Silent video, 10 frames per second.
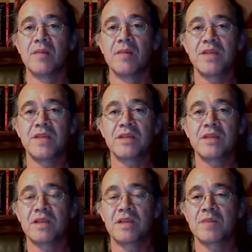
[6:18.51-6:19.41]
based on the
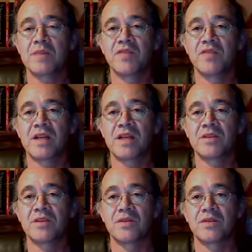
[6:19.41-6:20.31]
scams of
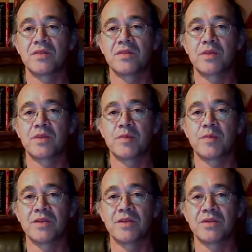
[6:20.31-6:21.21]
financiers who have sharper
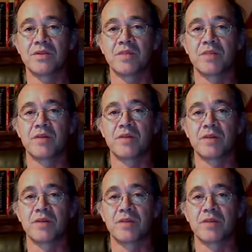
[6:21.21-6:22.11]
pencils and bigger
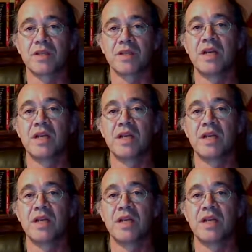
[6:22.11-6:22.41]
record books,